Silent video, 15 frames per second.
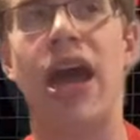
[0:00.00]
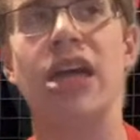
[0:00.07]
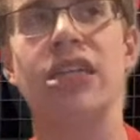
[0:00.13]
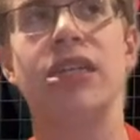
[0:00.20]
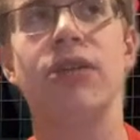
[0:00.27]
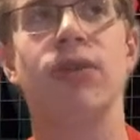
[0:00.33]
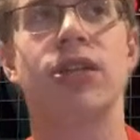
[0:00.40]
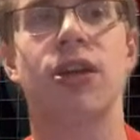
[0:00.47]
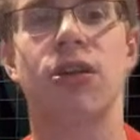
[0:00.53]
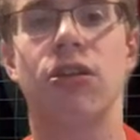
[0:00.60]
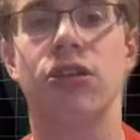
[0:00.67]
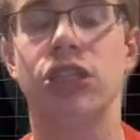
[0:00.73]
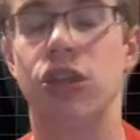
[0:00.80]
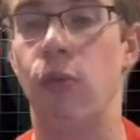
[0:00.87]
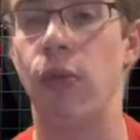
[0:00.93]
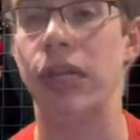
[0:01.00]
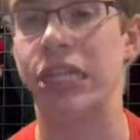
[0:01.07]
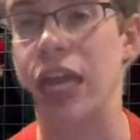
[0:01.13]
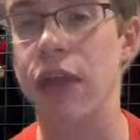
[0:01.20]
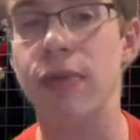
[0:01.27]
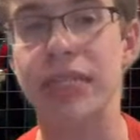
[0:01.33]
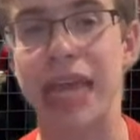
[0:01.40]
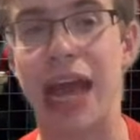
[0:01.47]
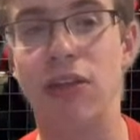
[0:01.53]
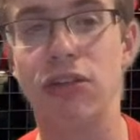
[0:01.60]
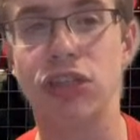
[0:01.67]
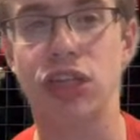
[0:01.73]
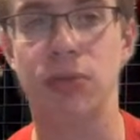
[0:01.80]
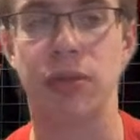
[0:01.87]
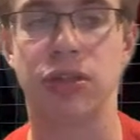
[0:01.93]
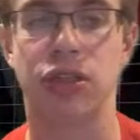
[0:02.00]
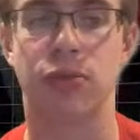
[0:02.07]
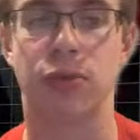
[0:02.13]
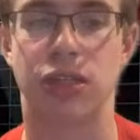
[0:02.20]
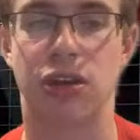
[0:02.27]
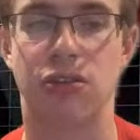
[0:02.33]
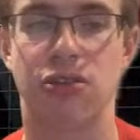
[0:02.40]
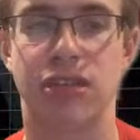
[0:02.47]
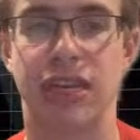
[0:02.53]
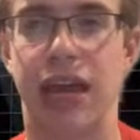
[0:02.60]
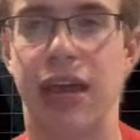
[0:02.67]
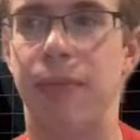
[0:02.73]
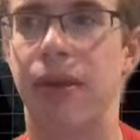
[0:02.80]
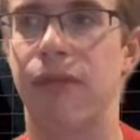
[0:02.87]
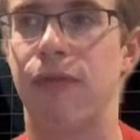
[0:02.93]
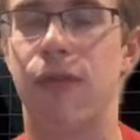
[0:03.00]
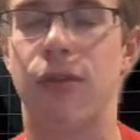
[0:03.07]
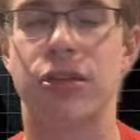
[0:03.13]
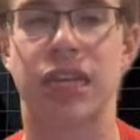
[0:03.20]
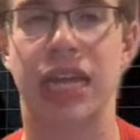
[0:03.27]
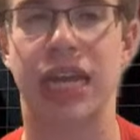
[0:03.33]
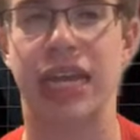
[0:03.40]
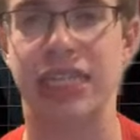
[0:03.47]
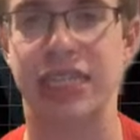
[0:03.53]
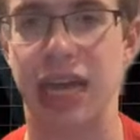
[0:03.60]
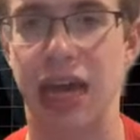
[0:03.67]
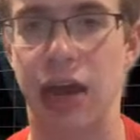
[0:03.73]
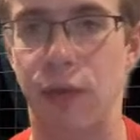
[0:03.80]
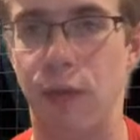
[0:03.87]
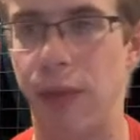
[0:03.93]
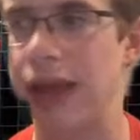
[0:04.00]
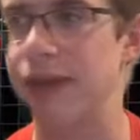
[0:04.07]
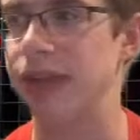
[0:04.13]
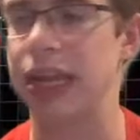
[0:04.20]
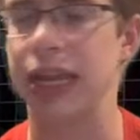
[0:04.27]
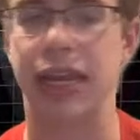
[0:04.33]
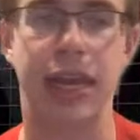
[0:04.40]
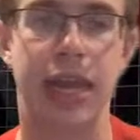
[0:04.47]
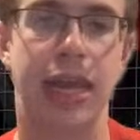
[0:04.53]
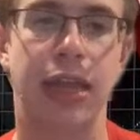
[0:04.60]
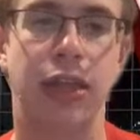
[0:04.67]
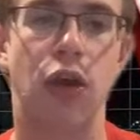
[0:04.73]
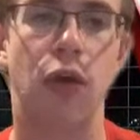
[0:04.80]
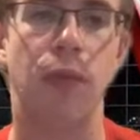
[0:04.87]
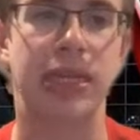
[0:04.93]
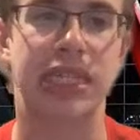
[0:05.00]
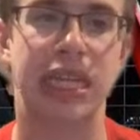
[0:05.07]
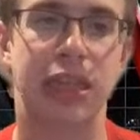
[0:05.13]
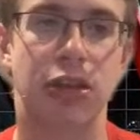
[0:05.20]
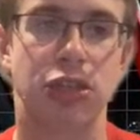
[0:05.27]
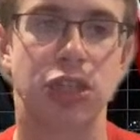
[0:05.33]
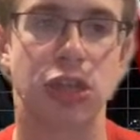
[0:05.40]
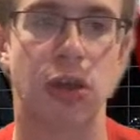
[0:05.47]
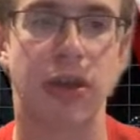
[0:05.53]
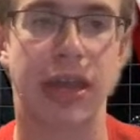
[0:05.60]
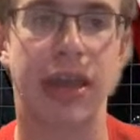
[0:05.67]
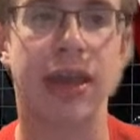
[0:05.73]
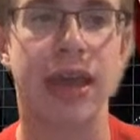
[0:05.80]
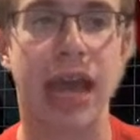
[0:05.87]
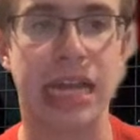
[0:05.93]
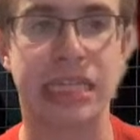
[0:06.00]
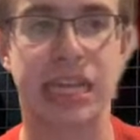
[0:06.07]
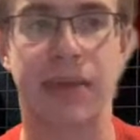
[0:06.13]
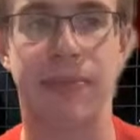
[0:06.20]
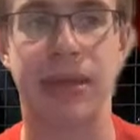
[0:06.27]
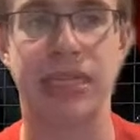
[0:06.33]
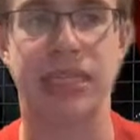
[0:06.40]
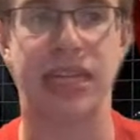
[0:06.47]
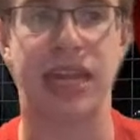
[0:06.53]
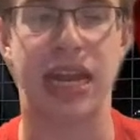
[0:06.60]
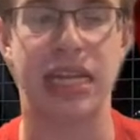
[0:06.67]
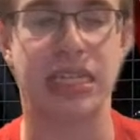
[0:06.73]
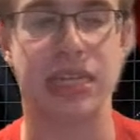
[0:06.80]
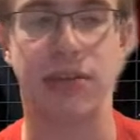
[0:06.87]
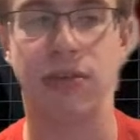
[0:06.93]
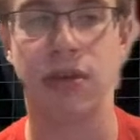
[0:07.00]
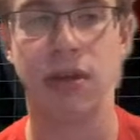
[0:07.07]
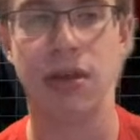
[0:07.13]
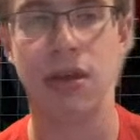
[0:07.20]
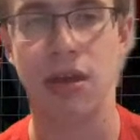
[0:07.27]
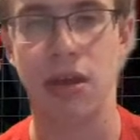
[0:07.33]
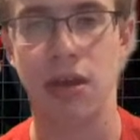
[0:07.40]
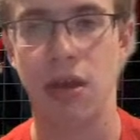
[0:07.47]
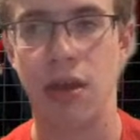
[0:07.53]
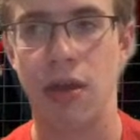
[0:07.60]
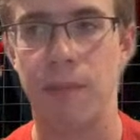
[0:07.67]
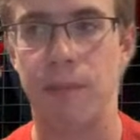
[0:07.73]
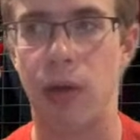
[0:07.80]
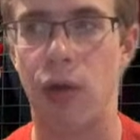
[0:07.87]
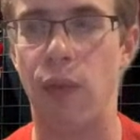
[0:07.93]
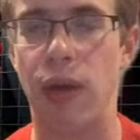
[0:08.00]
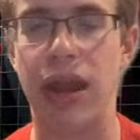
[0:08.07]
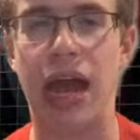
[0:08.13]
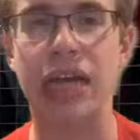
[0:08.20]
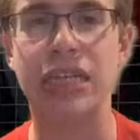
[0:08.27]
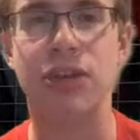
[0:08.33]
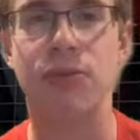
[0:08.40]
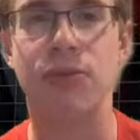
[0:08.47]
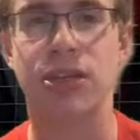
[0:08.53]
returns, which he was eligible to return tonight, but unfortunately he's not. We have Nicky Lopez in there starting at second base tonight still. But when Ozzy returns,